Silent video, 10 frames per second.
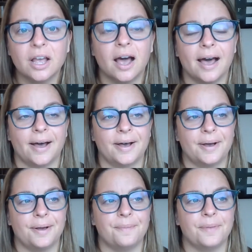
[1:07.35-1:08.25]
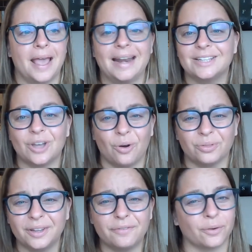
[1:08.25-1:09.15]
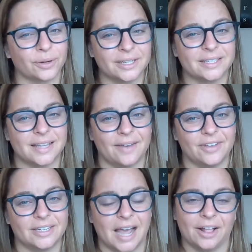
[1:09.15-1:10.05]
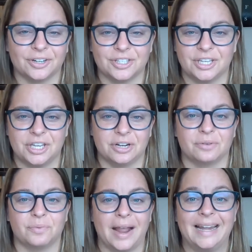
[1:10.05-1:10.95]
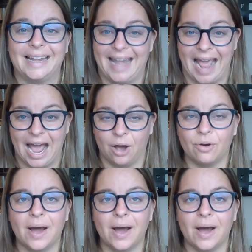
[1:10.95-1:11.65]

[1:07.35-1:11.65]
And it's only $47 a year right now.